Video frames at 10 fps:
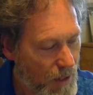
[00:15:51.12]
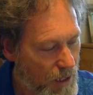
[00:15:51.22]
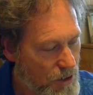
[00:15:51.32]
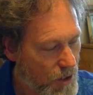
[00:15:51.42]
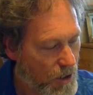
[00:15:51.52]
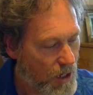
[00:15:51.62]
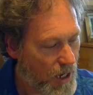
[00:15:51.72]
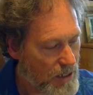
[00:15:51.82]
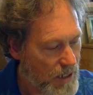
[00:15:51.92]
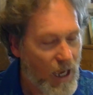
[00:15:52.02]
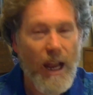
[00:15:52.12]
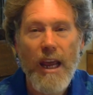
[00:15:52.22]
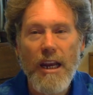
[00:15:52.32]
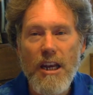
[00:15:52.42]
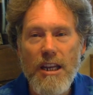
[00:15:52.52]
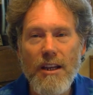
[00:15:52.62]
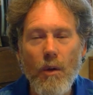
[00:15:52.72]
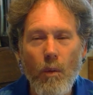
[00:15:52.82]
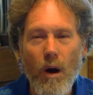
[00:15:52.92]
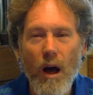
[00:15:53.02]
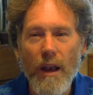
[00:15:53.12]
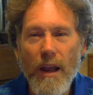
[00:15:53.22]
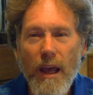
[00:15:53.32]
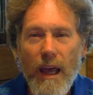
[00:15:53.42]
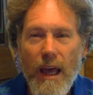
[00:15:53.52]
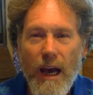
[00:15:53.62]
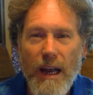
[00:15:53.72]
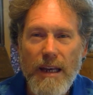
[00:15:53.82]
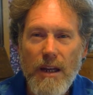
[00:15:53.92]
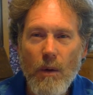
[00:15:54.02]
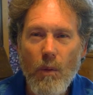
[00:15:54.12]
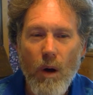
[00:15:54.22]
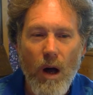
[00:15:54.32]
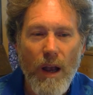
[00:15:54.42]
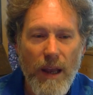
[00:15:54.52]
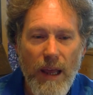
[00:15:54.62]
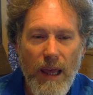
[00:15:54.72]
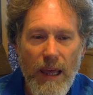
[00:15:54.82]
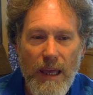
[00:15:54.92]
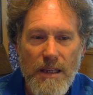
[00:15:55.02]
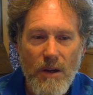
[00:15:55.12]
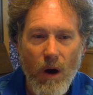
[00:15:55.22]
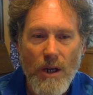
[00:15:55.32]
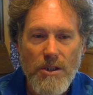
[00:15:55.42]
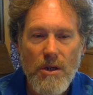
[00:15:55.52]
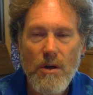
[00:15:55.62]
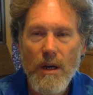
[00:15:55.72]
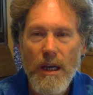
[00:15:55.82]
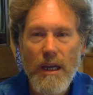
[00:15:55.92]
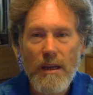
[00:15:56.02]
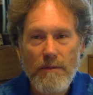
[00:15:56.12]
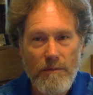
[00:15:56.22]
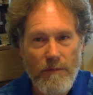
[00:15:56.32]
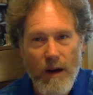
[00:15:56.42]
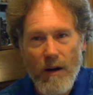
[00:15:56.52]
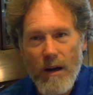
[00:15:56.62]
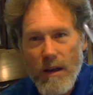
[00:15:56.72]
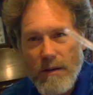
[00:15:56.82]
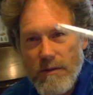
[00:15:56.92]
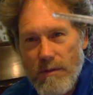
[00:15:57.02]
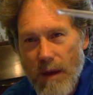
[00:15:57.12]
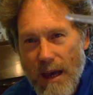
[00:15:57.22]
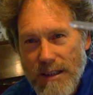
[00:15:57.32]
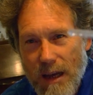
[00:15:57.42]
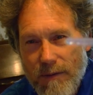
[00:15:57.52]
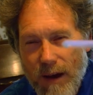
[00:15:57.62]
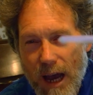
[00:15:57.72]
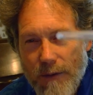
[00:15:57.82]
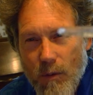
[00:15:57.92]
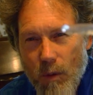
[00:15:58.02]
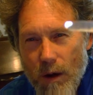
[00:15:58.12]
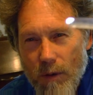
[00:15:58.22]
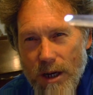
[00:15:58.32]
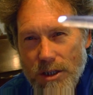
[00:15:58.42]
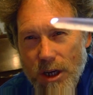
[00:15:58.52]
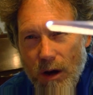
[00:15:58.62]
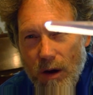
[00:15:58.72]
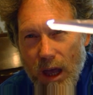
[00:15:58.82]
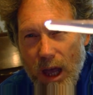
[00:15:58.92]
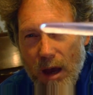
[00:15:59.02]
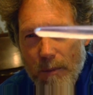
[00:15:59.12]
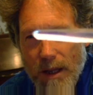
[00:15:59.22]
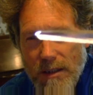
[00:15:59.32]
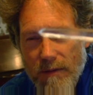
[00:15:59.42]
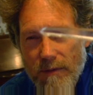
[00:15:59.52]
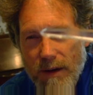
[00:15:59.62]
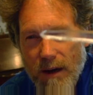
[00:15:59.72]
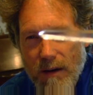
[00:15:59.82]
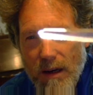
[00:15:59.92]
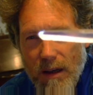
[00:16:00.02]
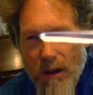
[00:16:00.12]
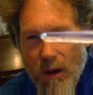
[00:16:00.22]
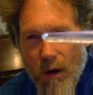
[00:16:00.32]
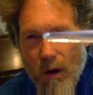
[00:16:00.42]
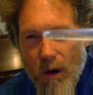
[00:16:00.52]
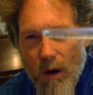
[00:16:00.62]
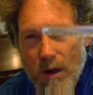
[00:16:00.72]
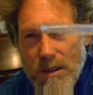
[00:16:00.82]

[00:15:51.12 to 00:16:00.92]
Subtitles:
Let's look next at a needle wand. A needle wand is also has that 5-to-1 ratio, but it's a very long,